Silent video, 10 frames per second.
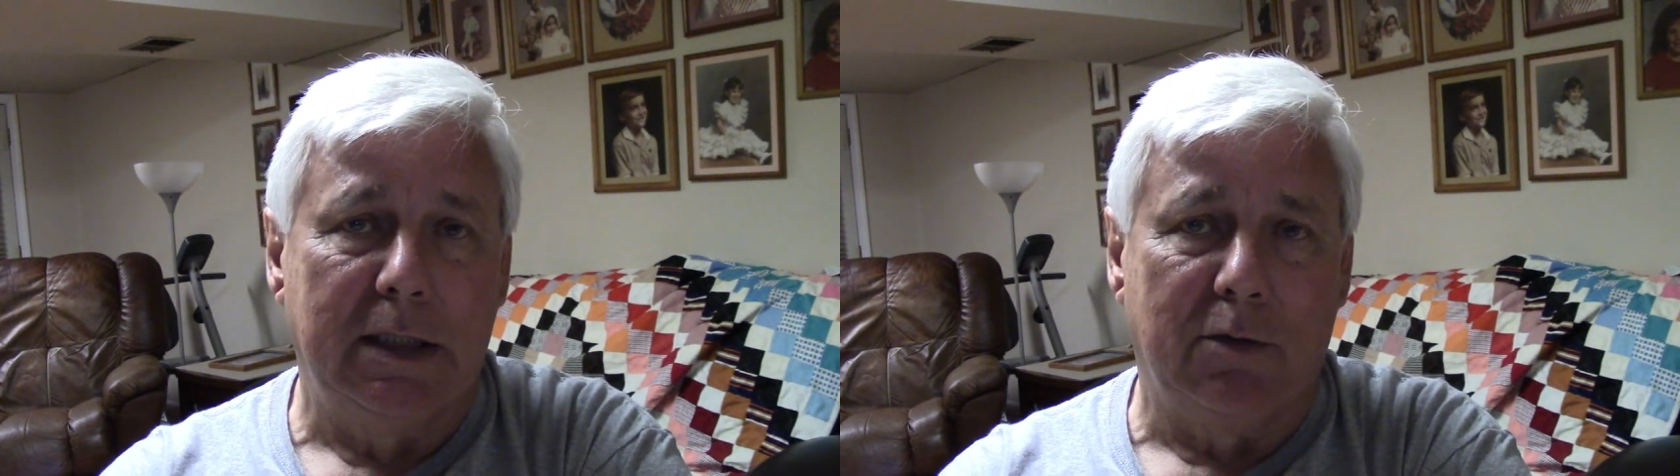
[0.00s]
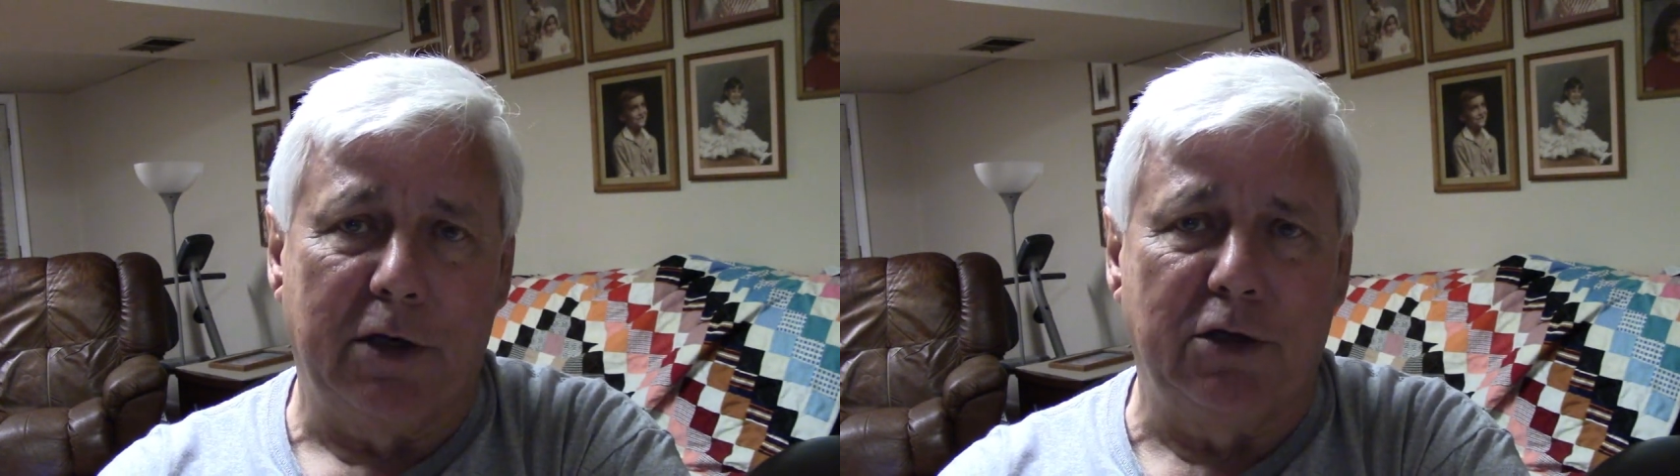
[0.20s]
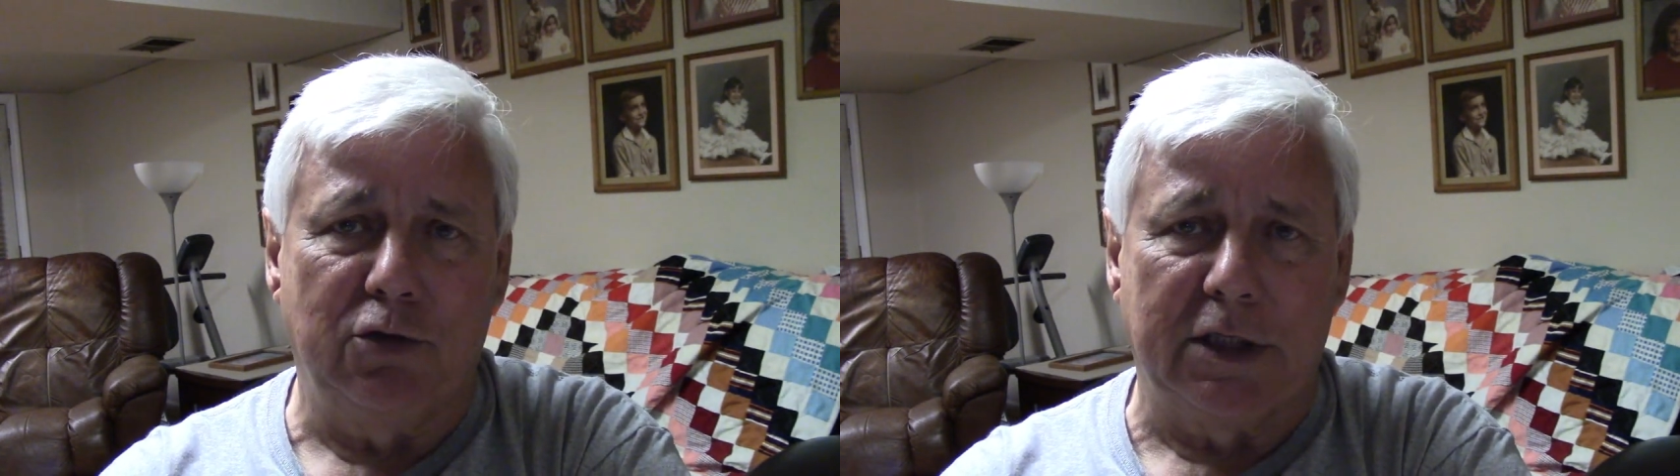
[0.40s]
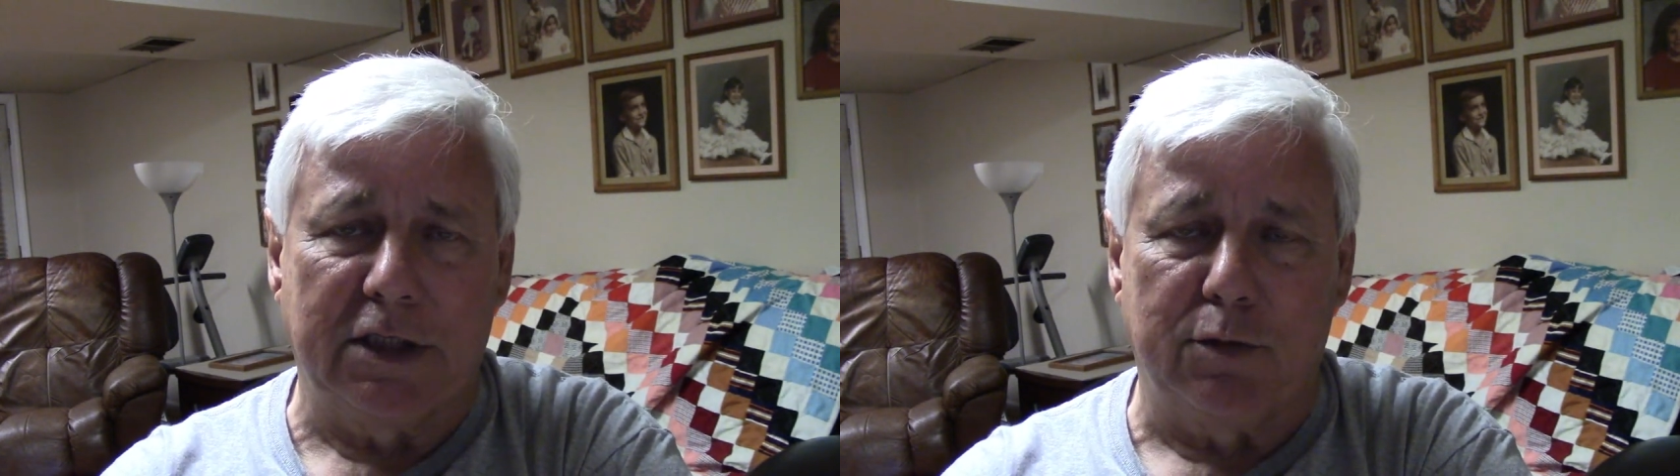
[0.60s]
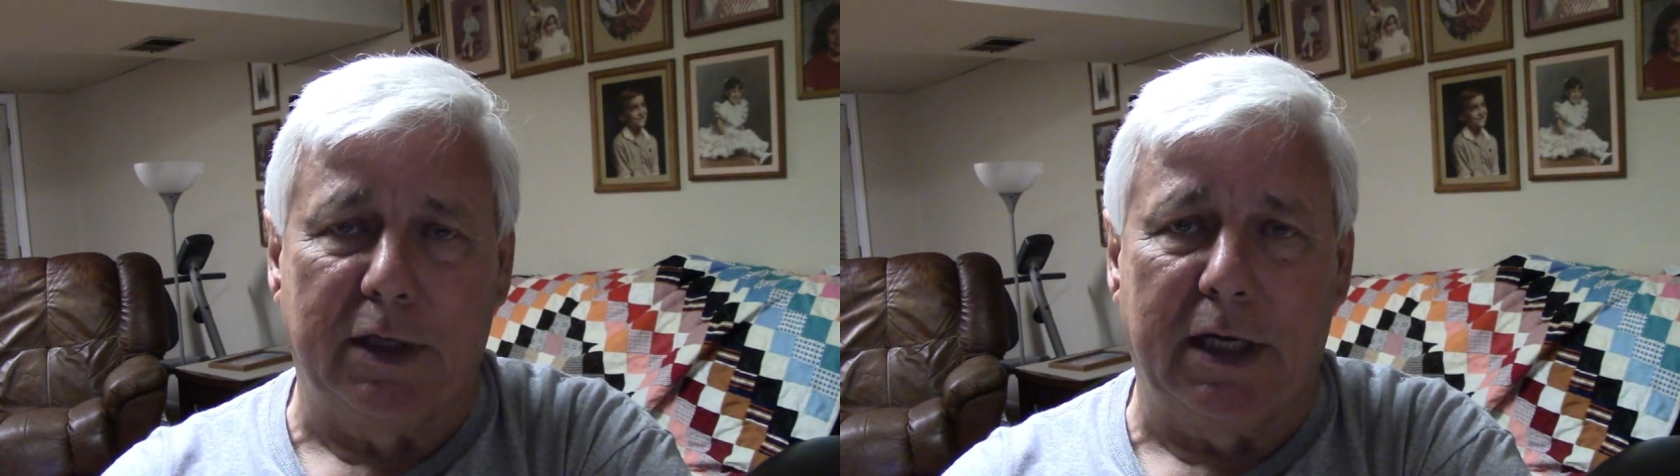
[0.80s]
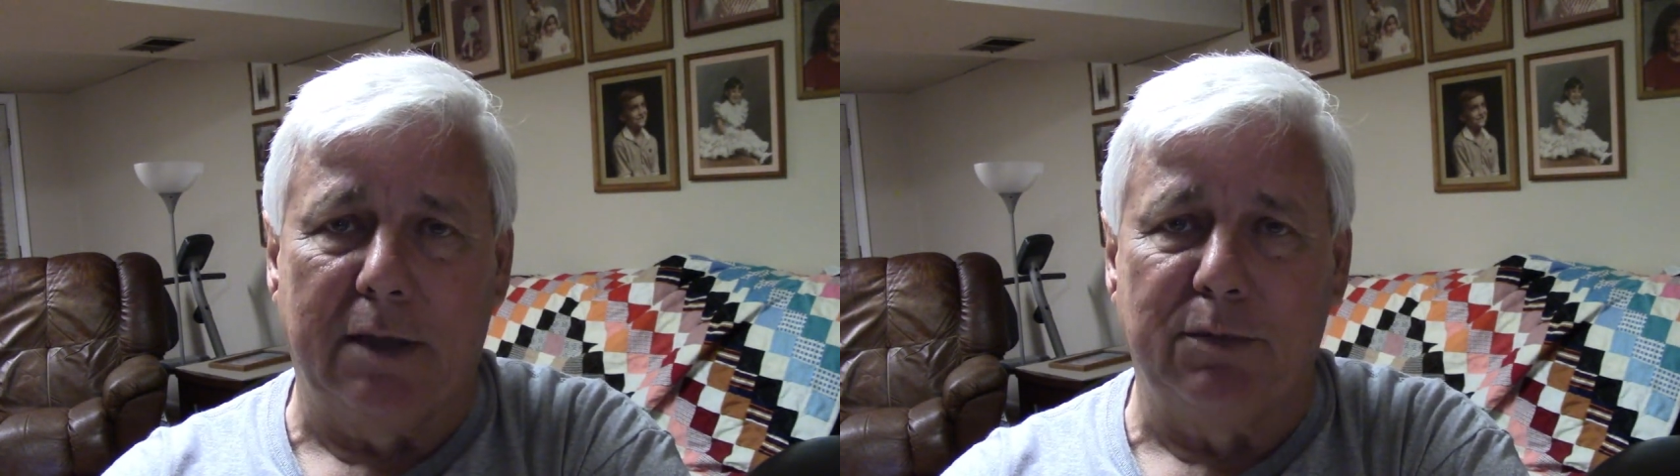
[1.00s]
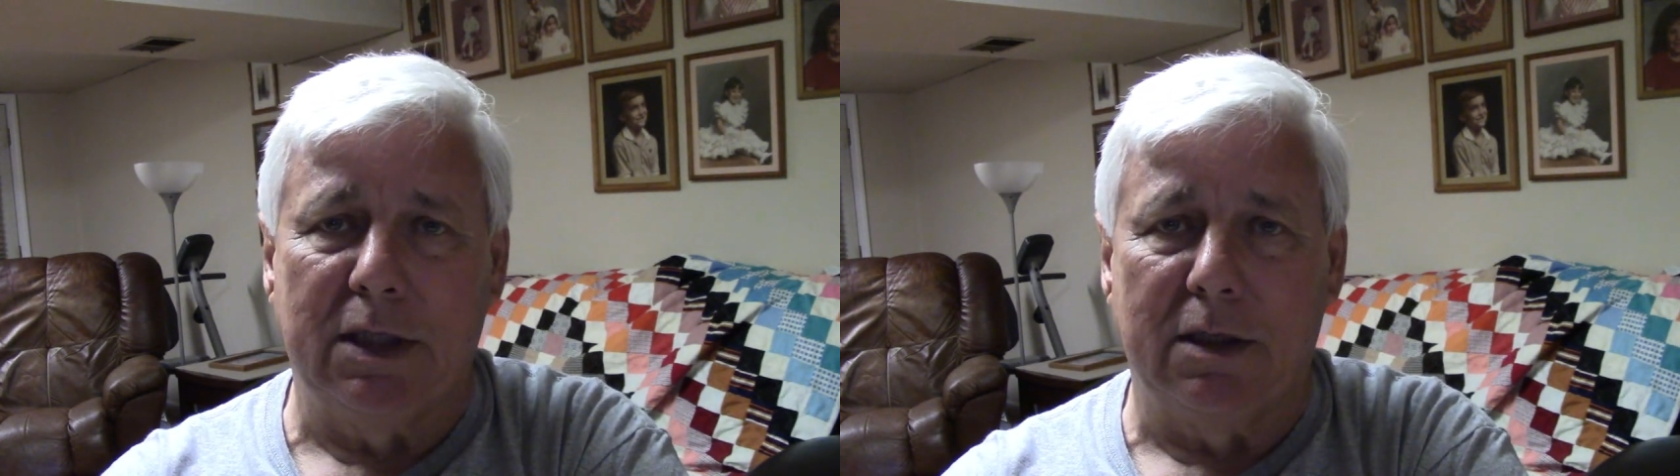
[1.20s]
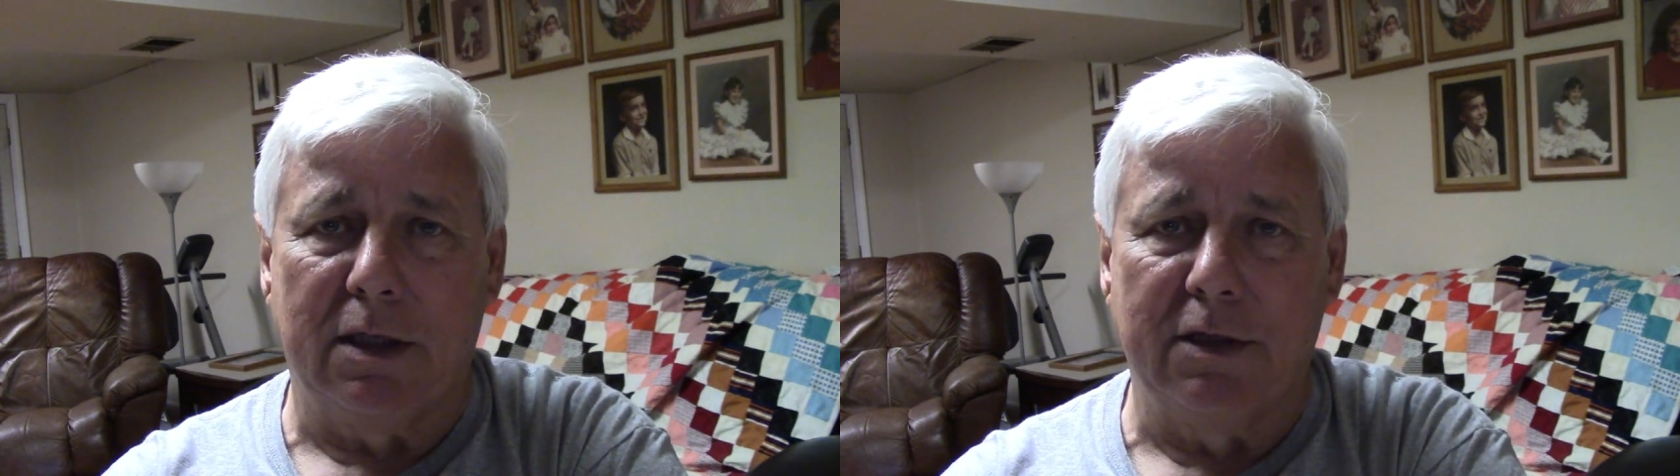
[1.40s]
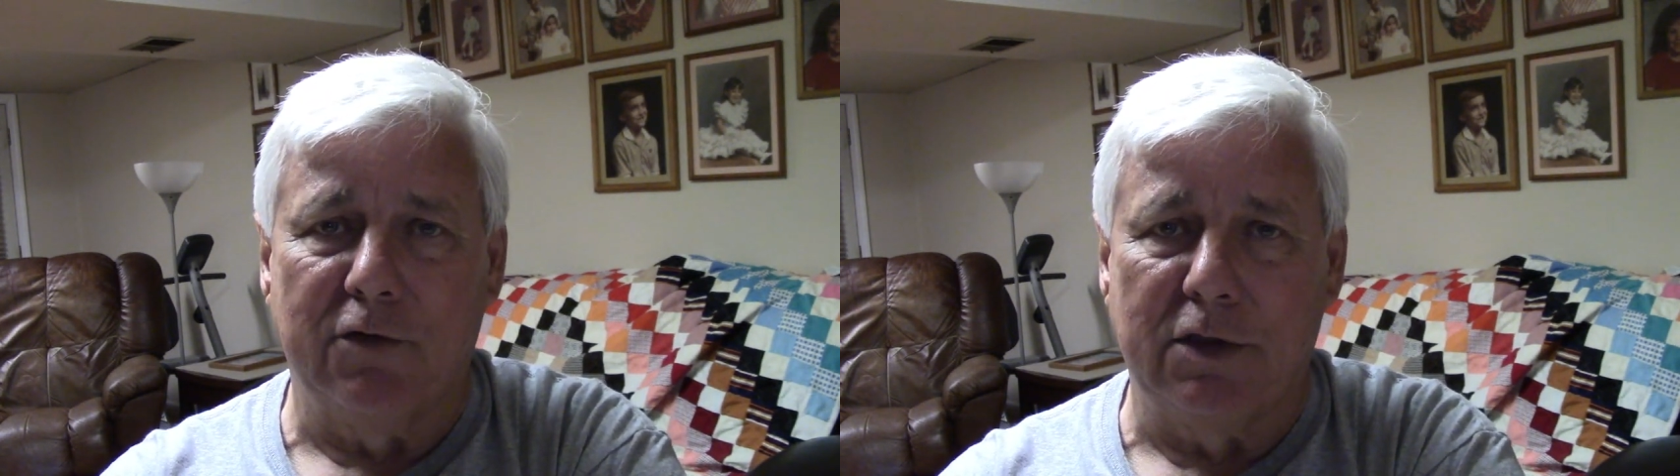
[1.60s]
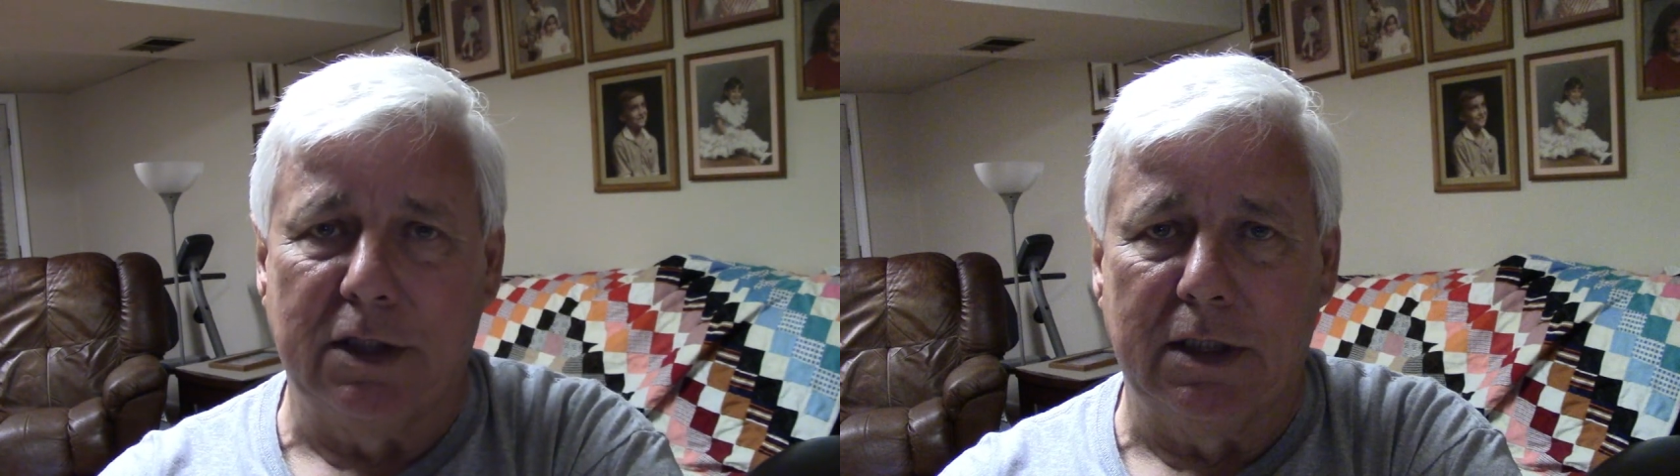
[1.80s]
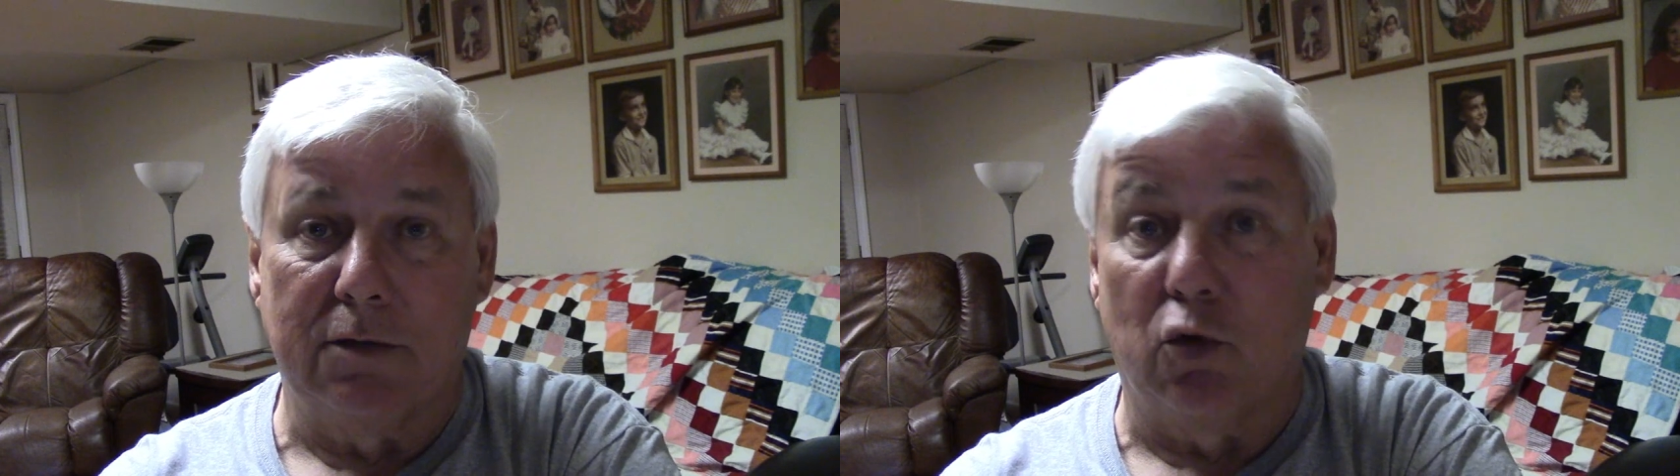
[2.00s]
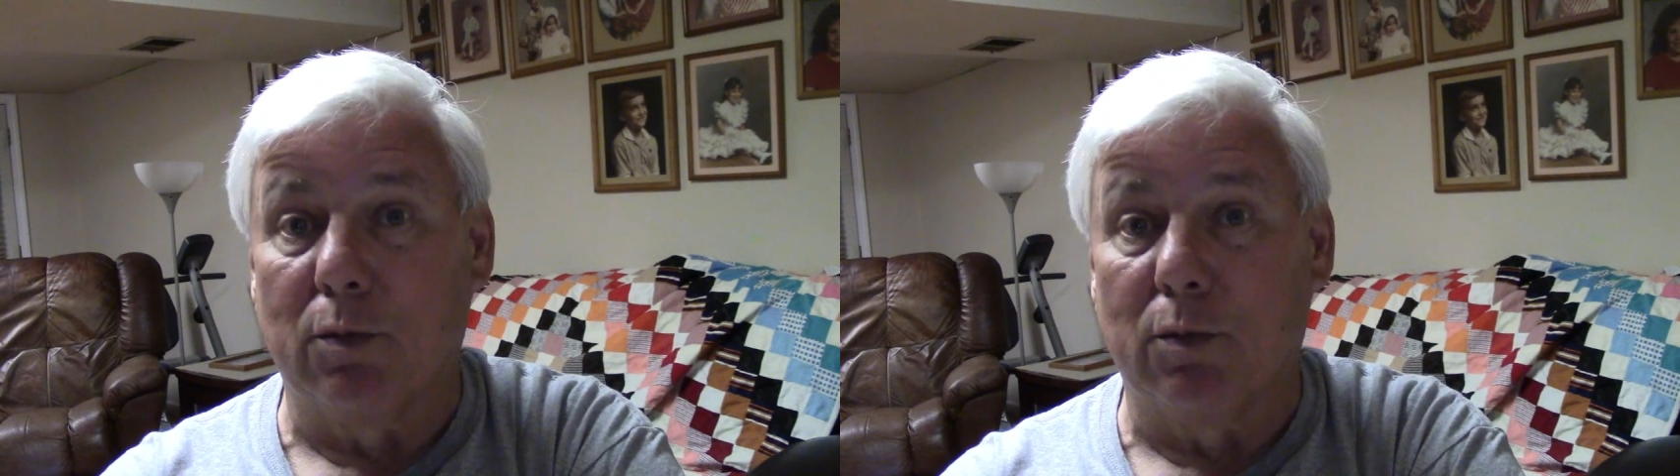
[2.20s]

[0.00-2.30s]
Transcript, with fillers: Well, the New Testament had been delivered then.